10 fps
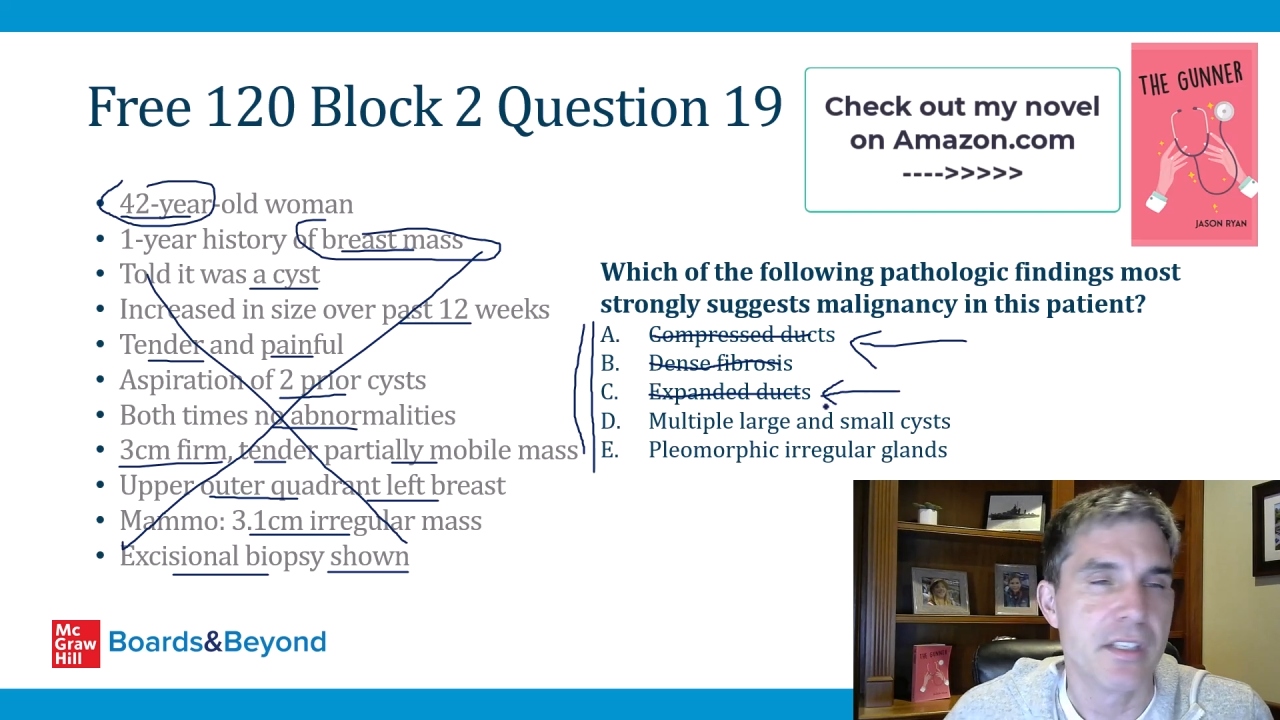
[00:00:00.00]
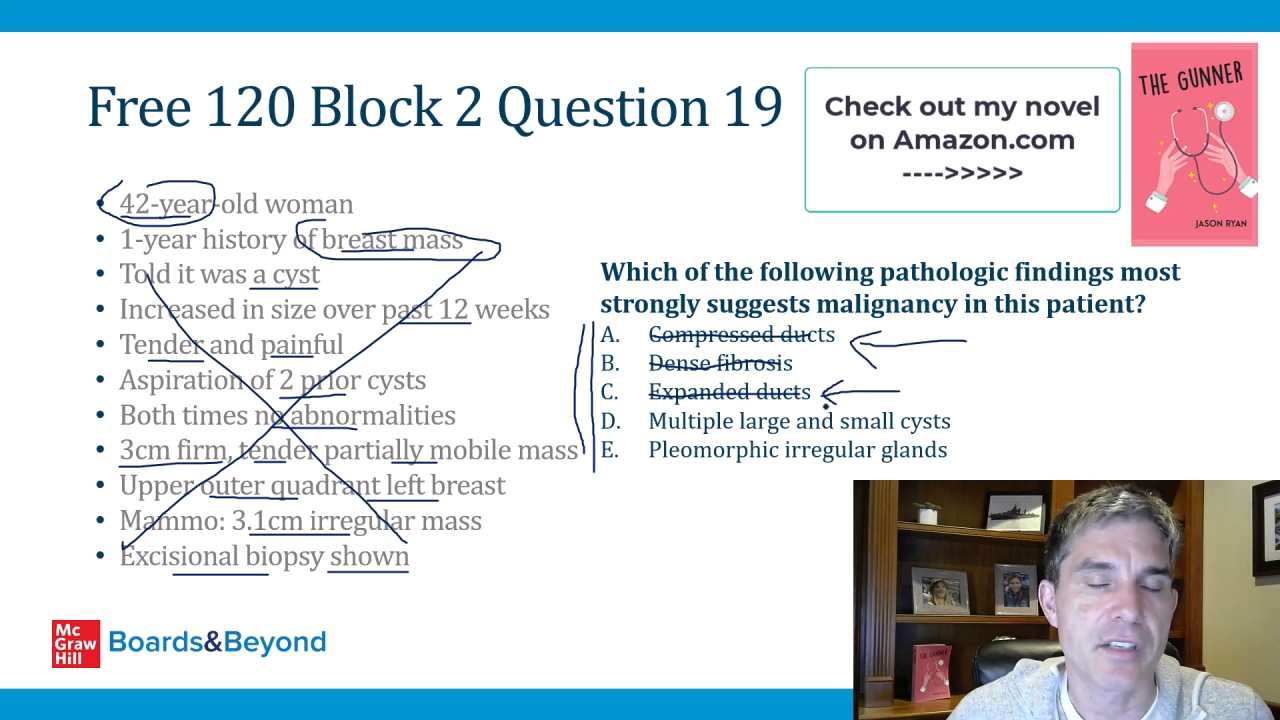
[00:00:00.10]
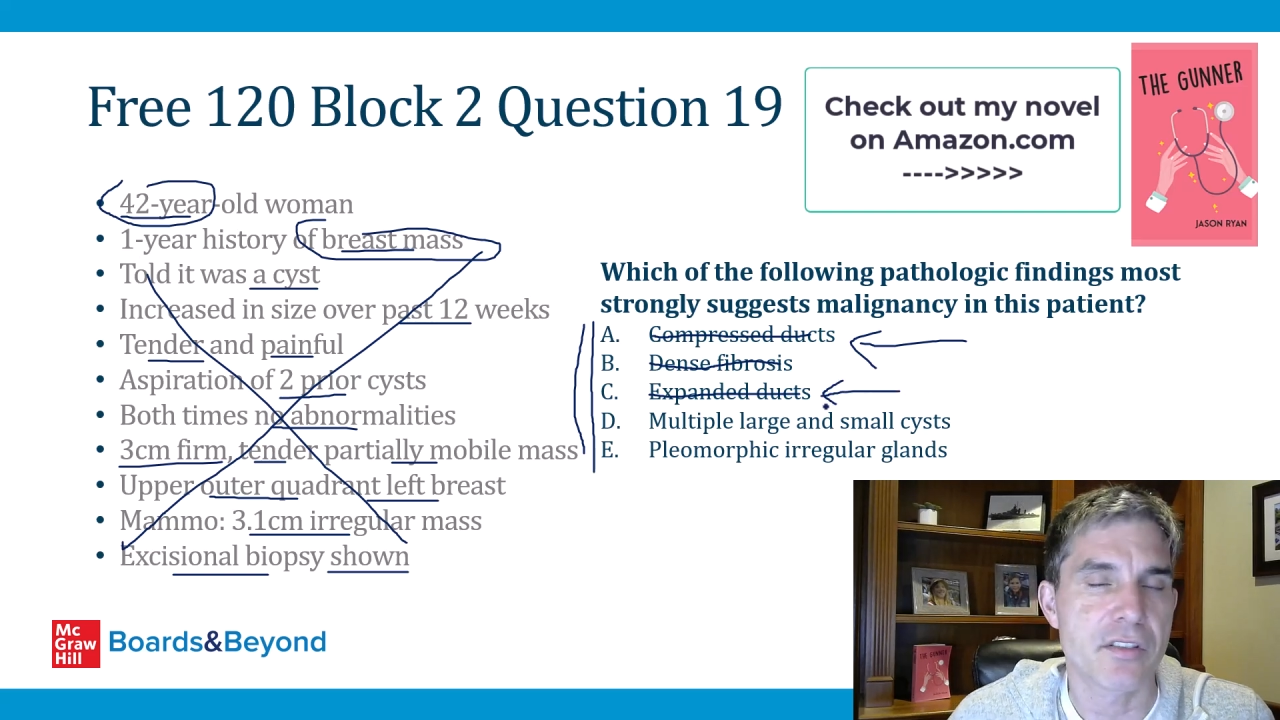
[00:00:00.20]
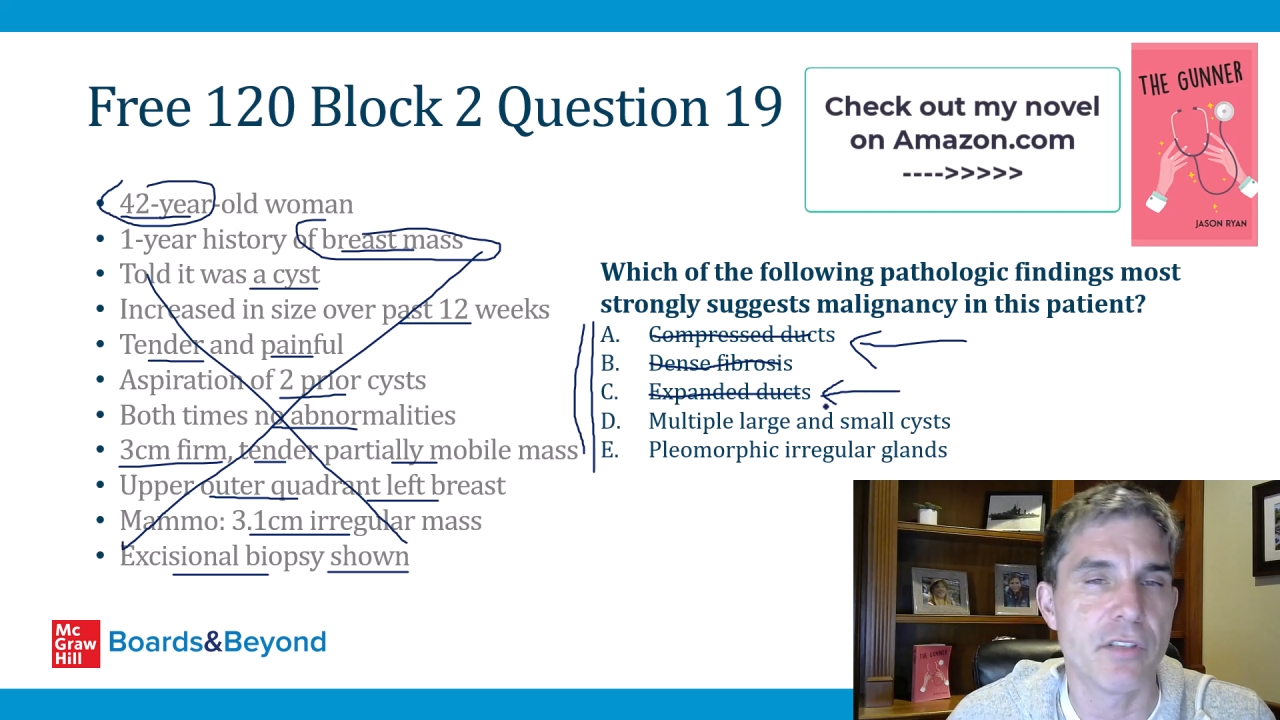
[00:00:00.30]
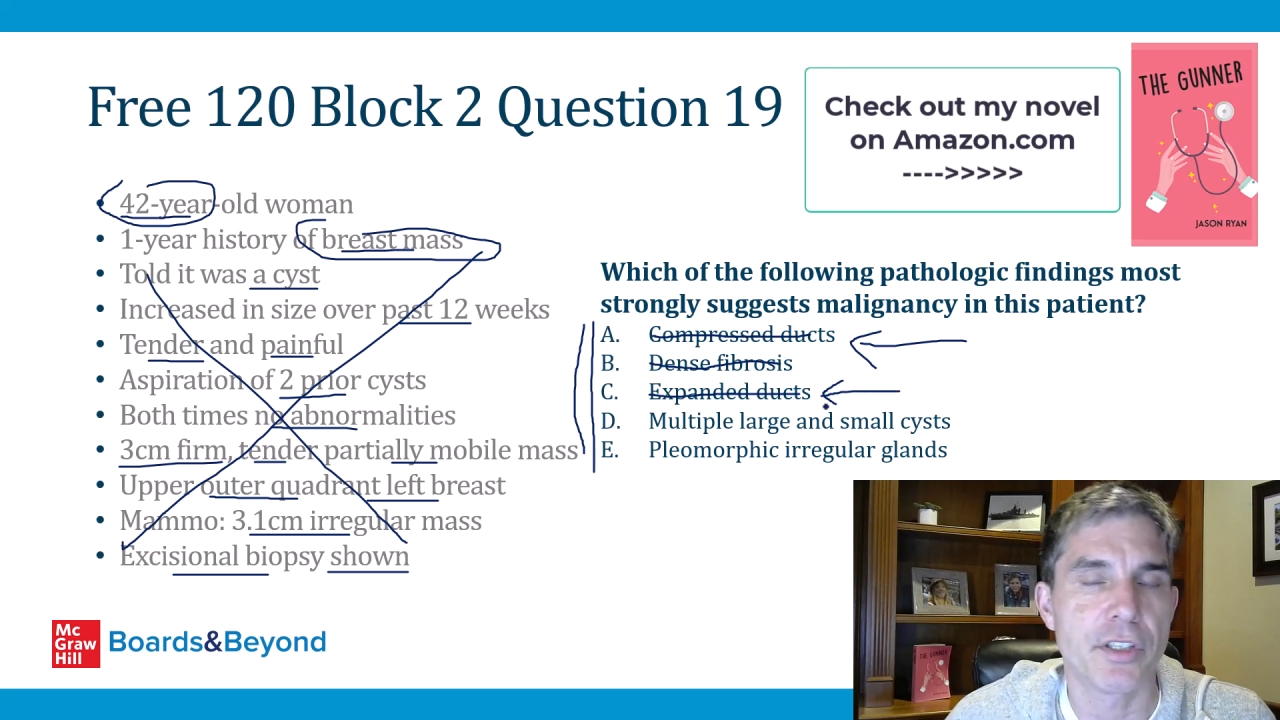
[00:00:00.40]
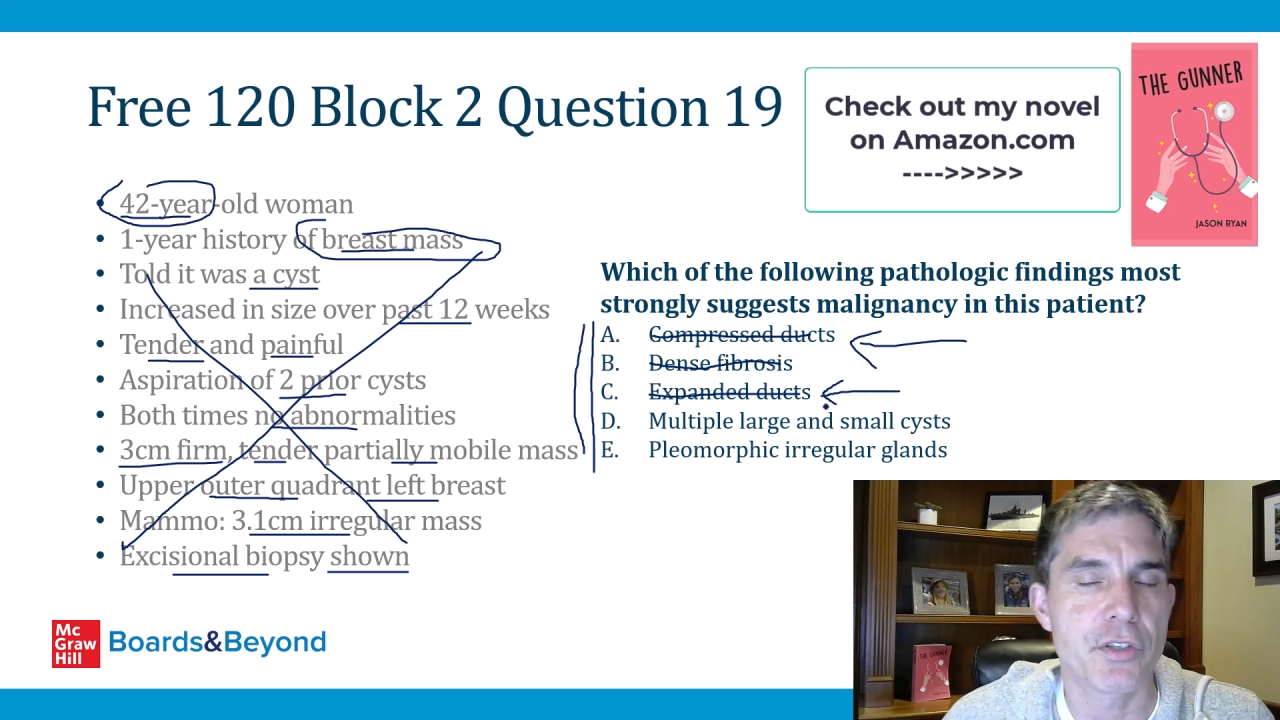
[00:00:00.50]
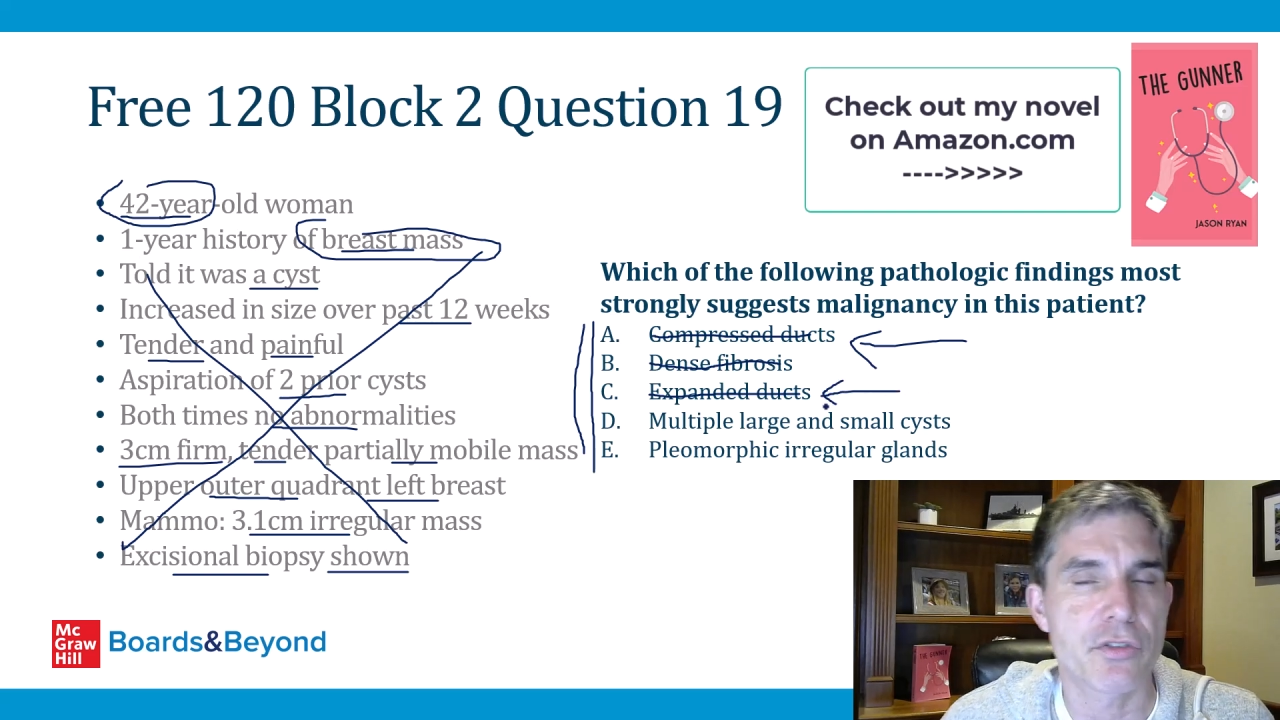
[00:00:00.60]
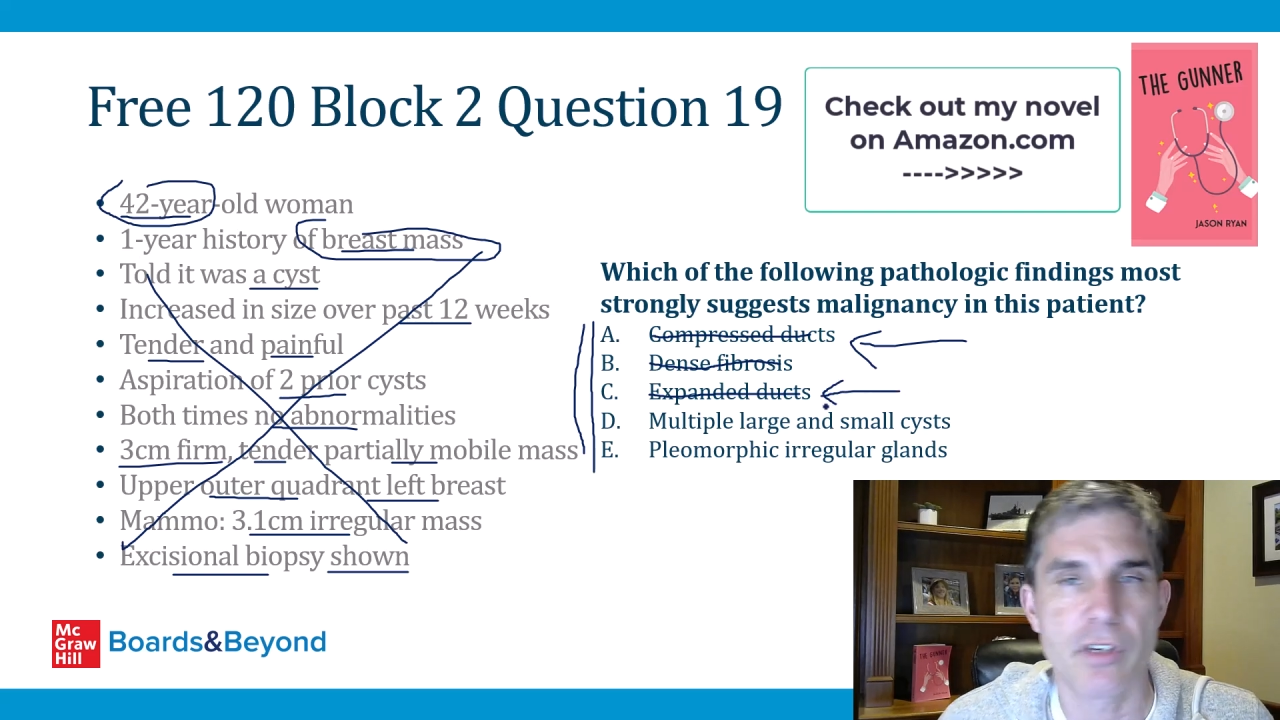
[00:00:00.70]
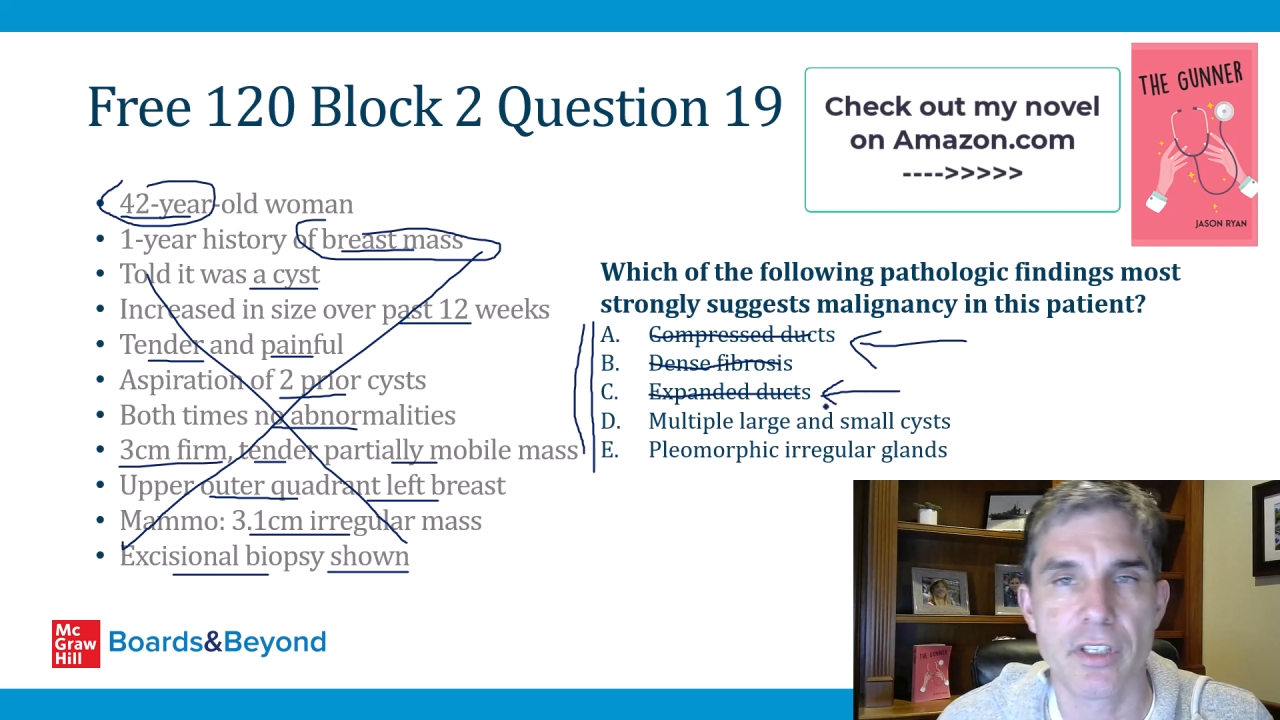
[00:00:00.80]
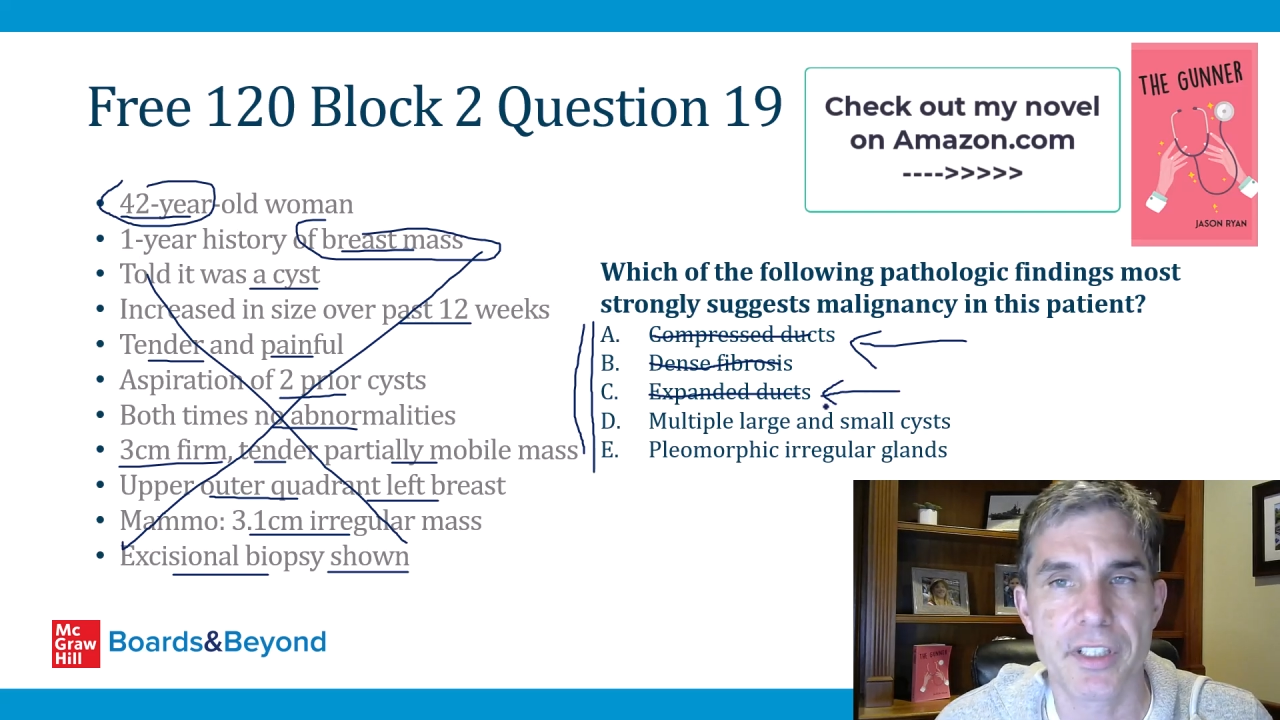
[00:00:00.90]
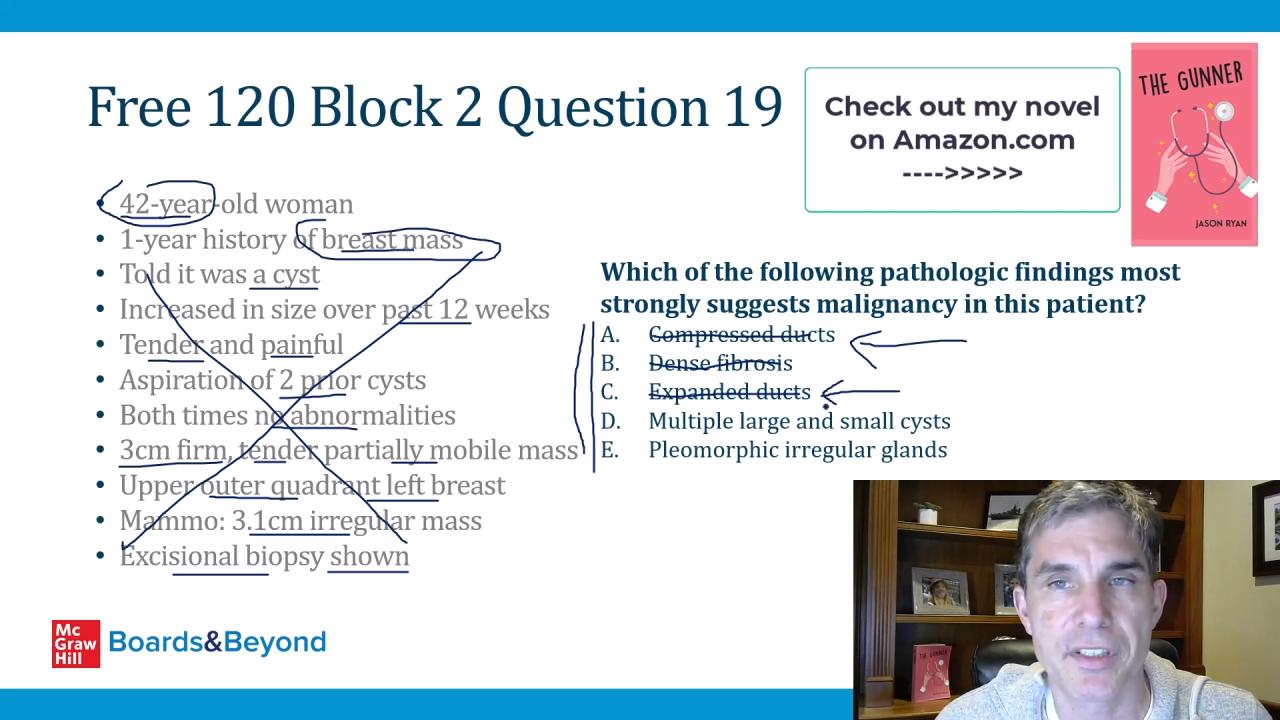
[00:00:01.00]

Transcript: doesn't really strongly